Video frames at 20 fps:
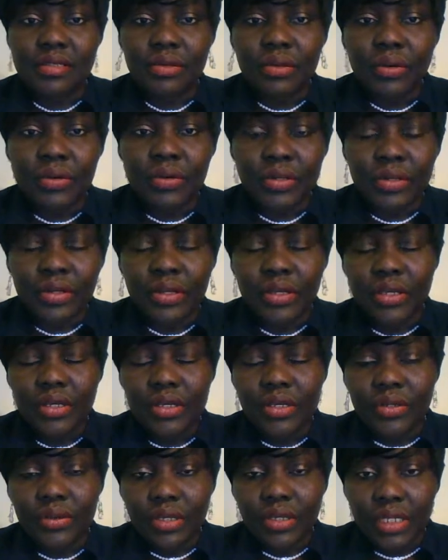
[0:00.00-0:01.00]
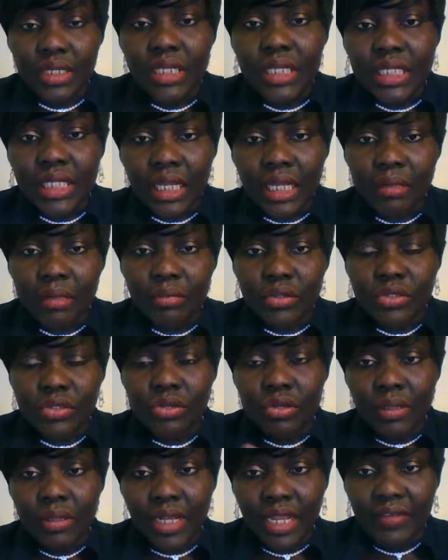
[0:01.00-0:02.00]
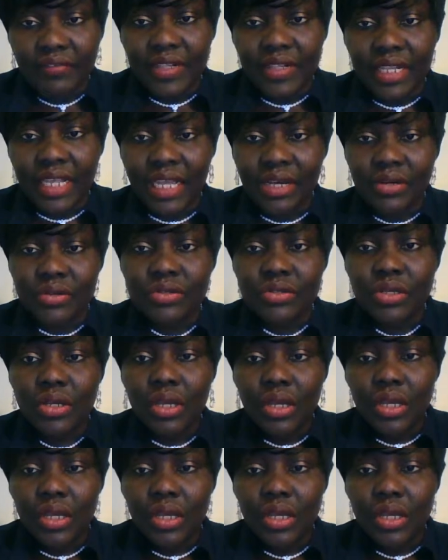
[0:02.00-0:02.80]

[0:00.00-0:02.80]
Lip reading: So he don't need it anymore. So he left the house.